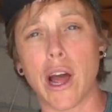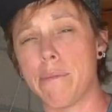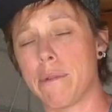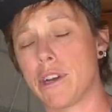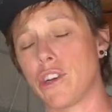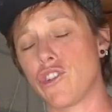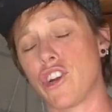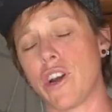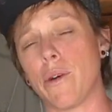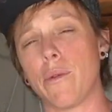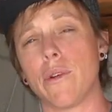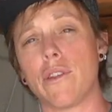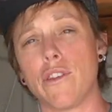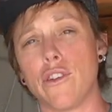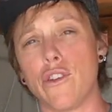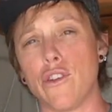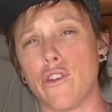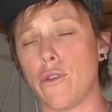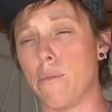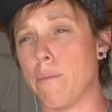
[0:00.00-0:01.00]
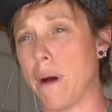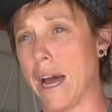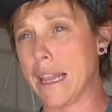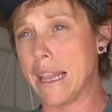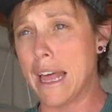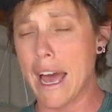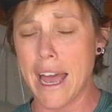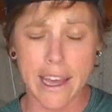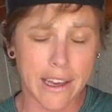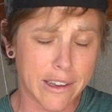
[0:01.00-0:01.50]
I'm gonna share with you my
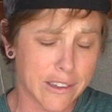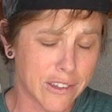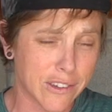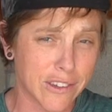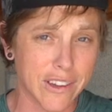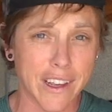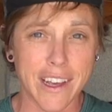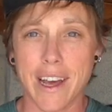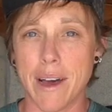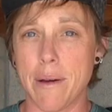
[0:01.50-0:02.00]
likes,